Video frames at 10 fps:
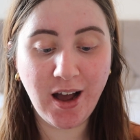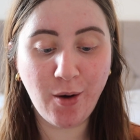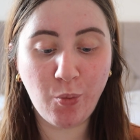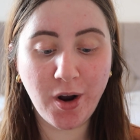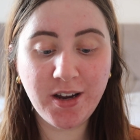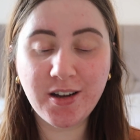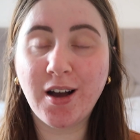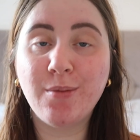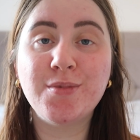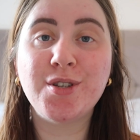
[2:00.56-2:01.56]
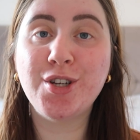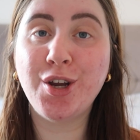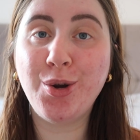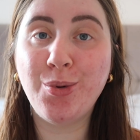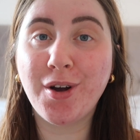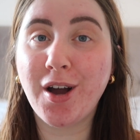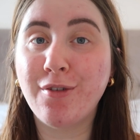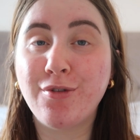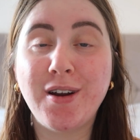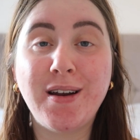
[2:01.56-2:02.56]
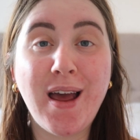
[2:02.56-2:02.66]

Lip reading: and when it comes to covering